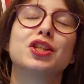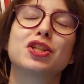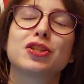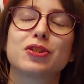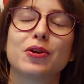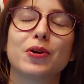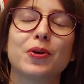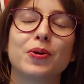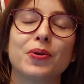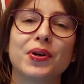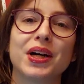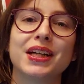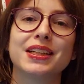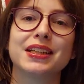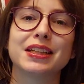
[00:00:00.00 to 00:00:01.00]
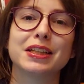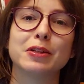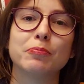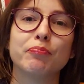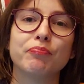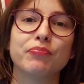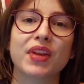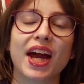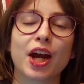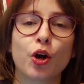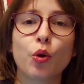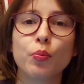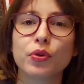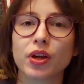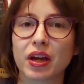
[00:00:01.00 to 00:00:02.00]
So um, I
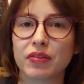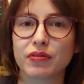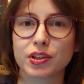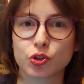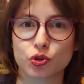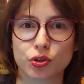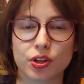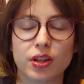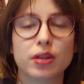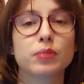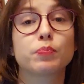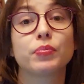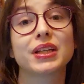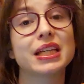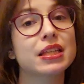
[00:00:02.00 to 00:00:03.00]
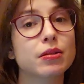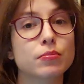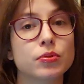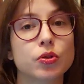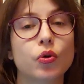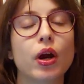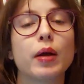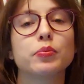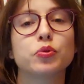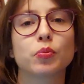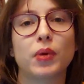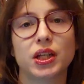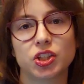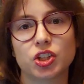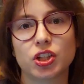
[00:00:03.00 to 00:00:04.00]
hope you have enjoyed it. Please subscribe to
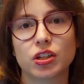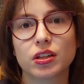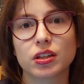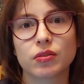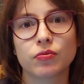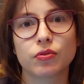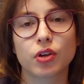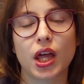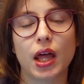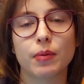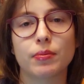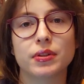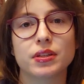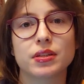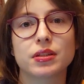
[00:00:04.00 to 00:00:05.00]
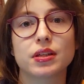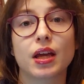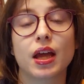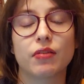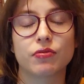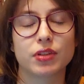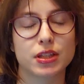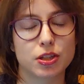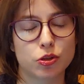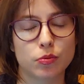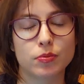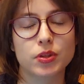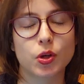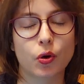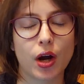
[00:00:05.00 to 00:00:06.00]
my channel if you haven't haven't
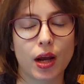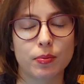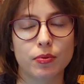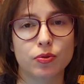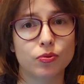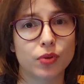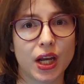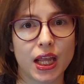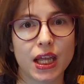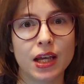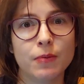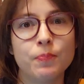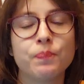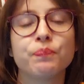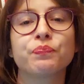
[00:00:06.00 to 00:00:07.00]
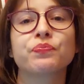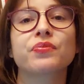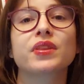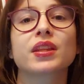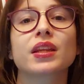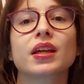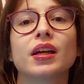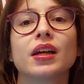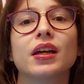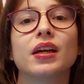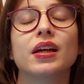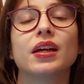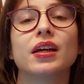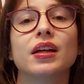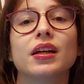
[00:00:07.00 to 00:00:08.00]
subscribed already.
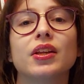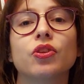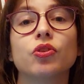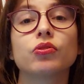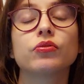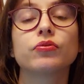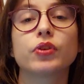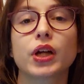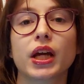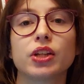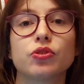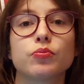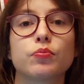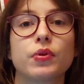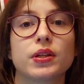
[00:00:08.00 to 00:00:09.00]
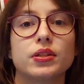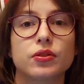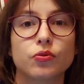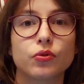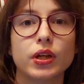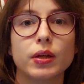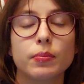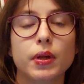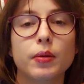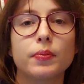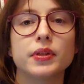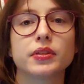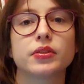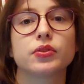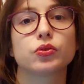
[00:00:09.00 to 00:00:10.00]
Don't forget to press the ring bell
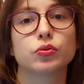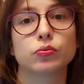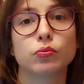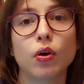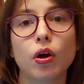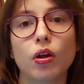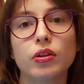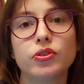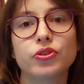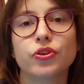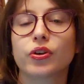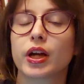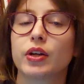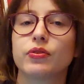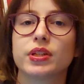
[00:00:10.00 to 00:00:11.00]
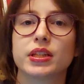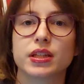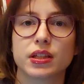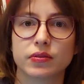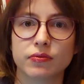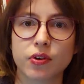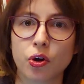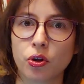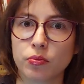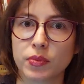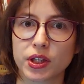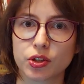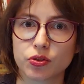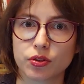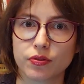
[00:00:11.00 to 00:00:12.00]
button to wall so you can receive all
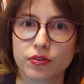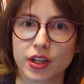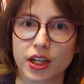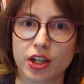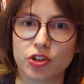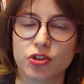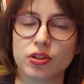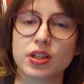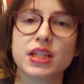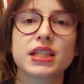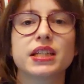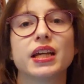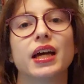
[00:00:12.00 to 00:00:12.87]
my notifications.